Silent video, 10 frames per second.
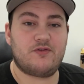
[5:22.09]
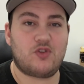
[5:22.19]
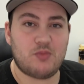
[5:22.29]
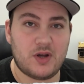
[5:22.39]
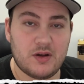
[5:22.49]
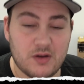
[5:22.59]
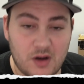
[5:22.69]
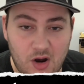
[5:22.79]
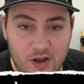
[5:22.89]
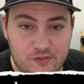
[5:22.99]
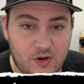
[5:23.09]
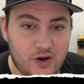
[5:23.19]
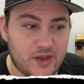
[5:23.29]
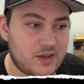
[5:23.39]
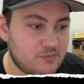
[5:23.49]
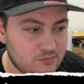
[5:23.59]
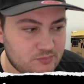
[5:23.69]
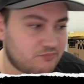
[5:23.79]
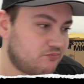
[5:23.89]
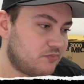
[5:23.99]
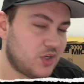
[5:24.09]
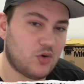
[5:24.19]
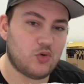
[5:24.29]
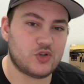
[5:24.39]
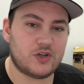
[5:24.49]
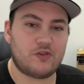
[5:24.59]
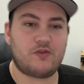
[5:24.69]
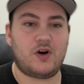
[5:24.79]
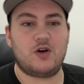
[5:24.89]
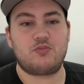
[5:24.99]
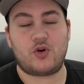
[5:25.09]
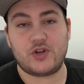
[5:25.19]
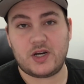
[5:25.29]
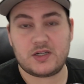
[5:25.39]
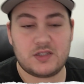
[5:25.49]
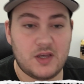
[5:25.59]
From a hi-fi, audiophile product.